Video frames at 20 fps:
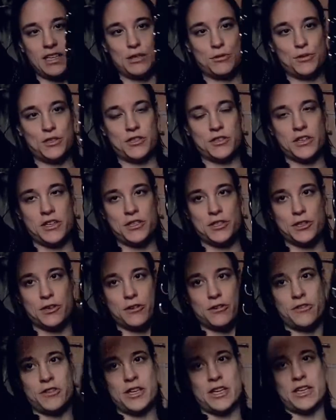little designs
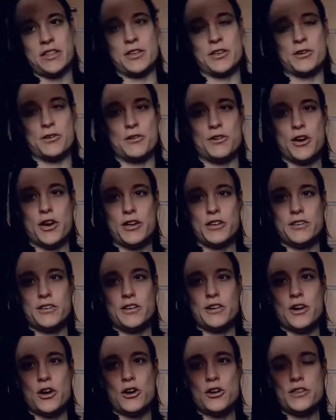going on there. They got
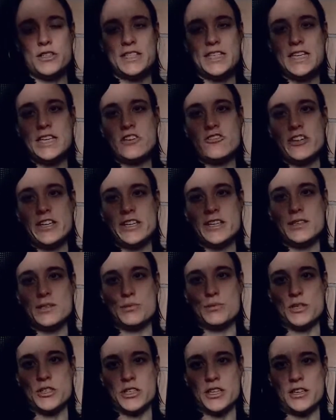
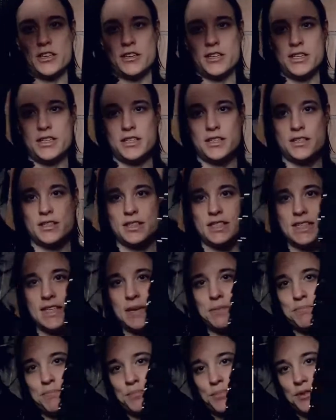D-rings, which I like,
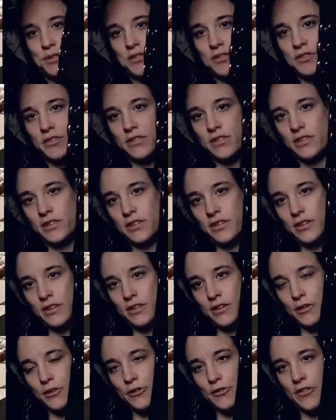zips
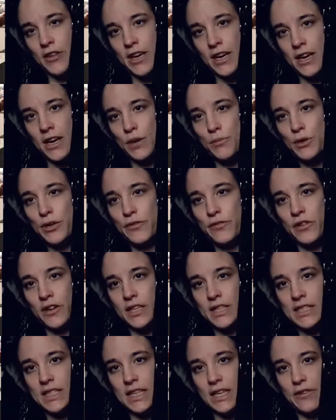on there. I would have
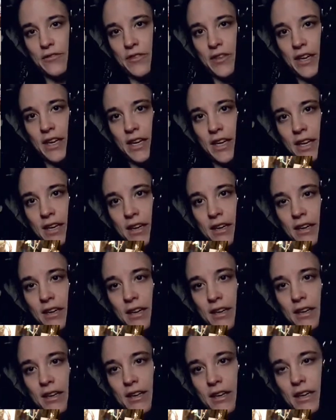liked it
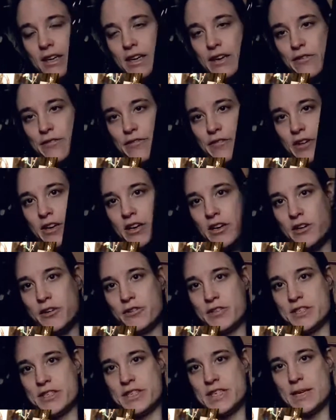if
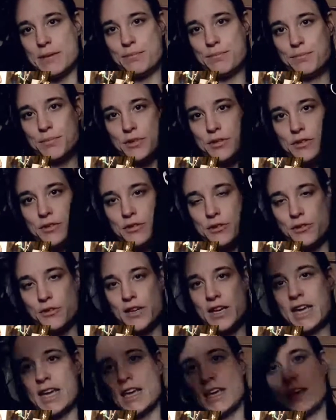the zips on
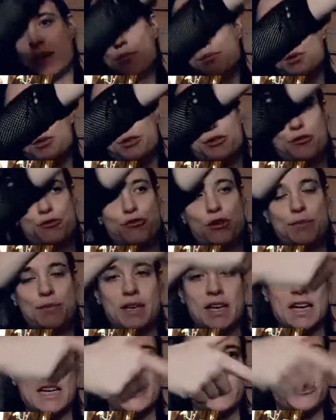here would have
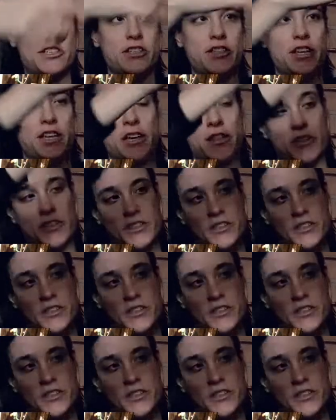replicated to the other